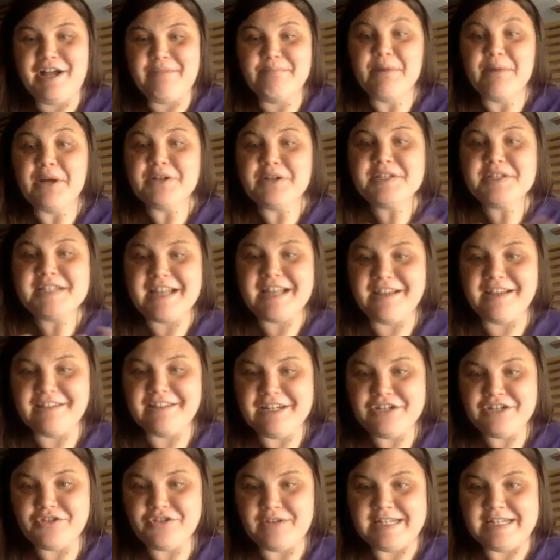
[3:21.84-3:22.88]

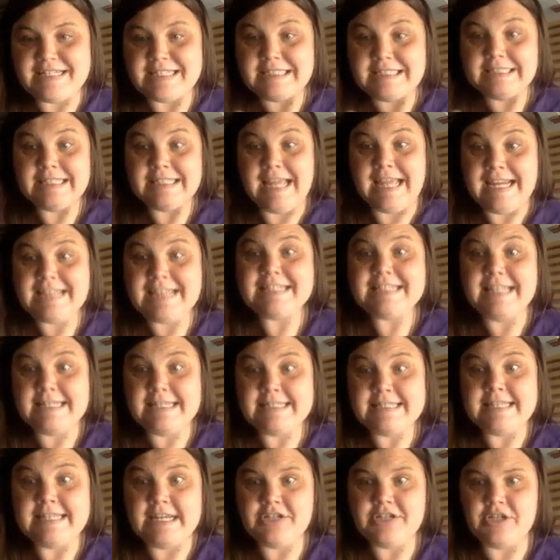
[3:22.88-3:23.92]
personality traits like
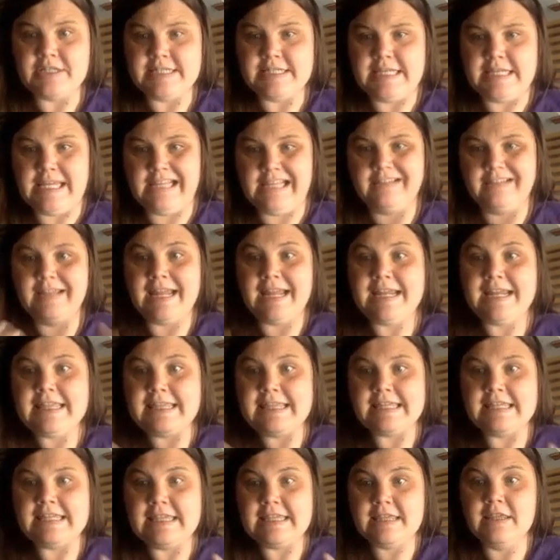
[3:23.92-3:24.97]
sensation seeking, like
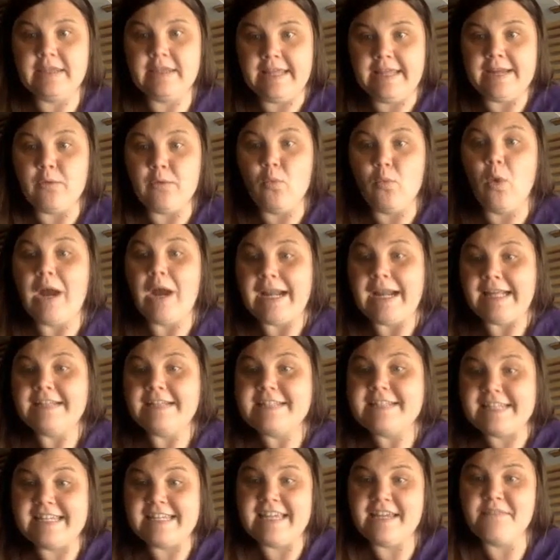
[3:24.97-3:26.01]
wanting
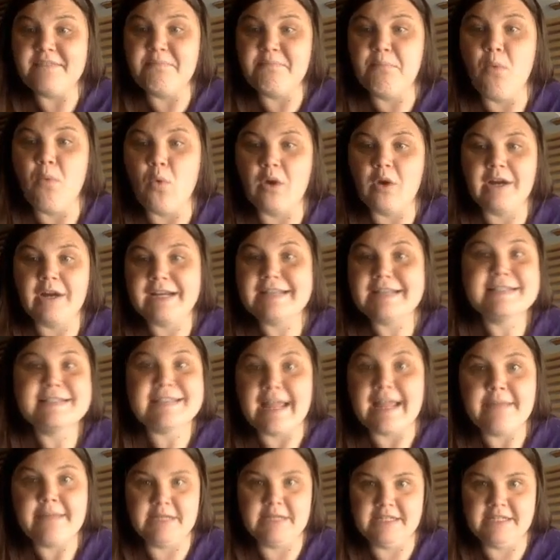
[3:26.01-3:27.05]
to get more
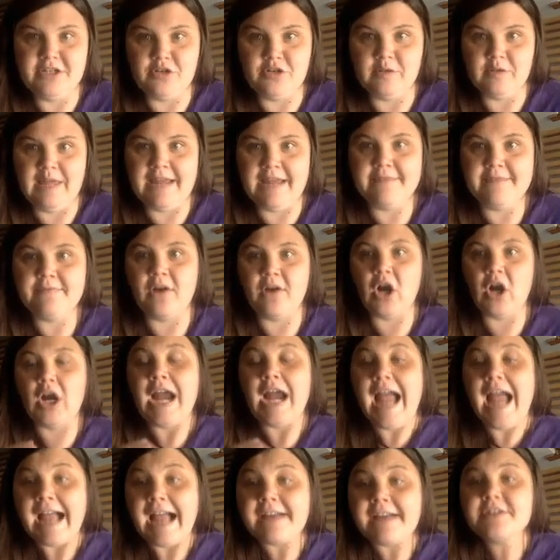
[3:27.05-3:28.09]
excitement in your life, are
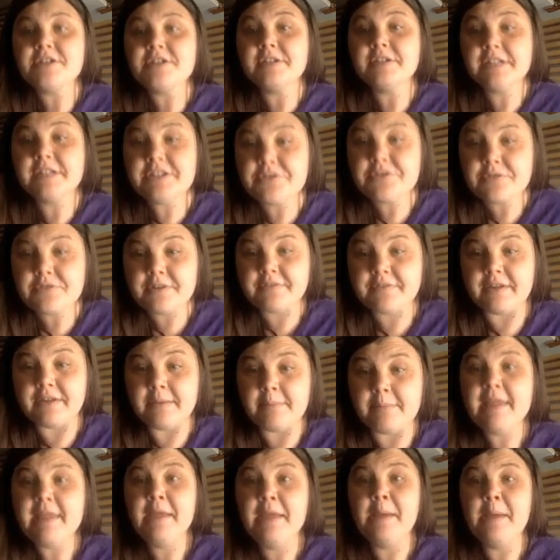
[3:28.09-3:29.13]
actually
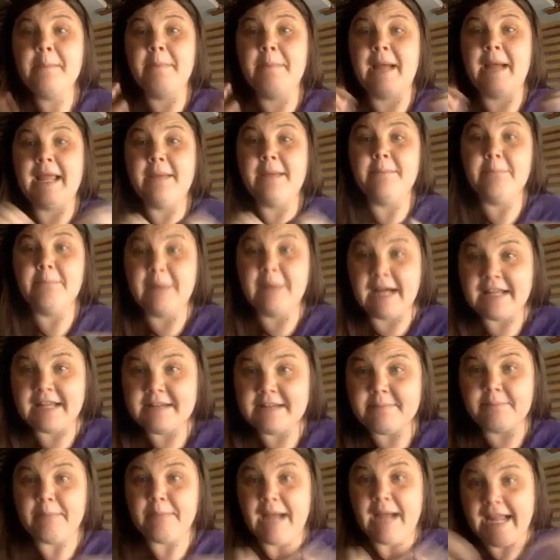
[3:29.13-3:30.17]
driven by a
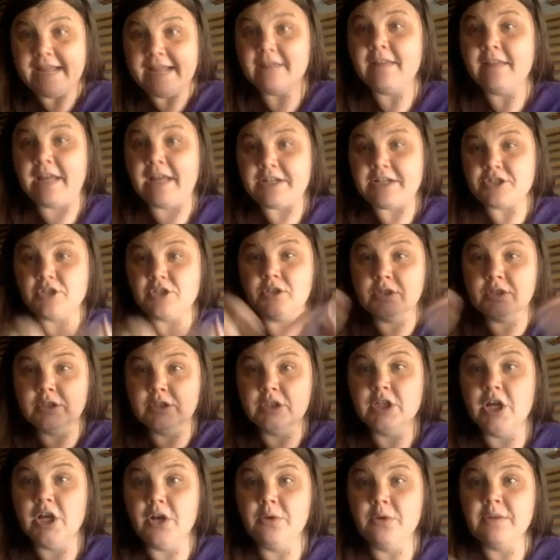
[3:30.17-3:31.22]
biological
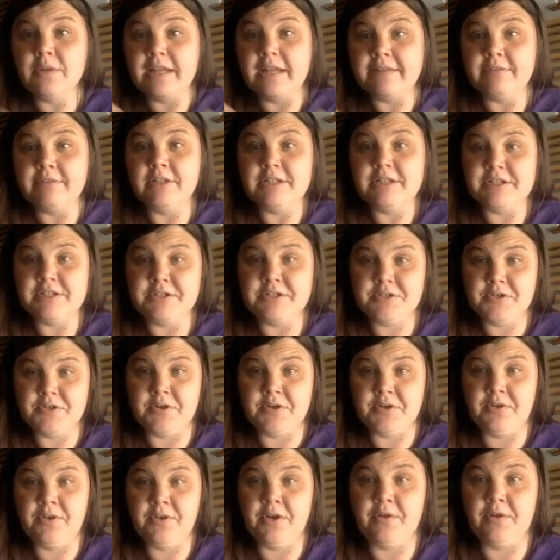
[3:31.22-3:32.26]
low level
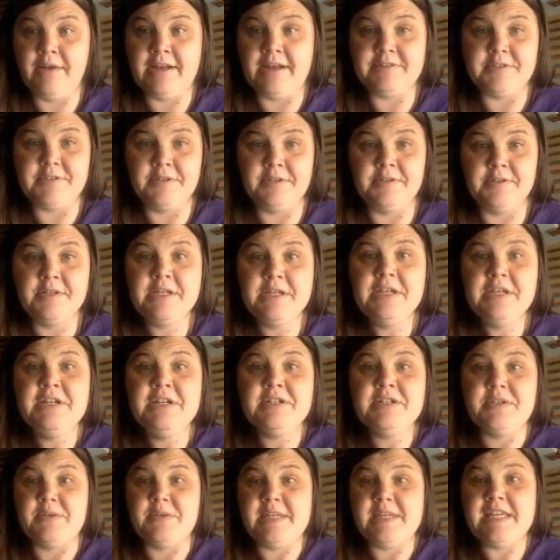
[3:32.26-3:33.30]
internal arousal.
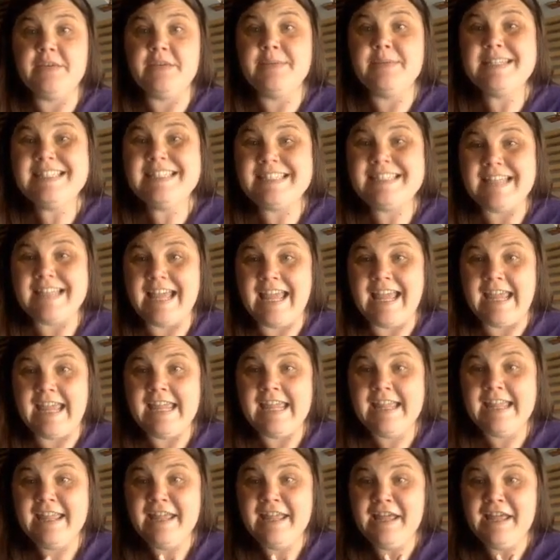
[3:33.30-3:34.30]
So he would say,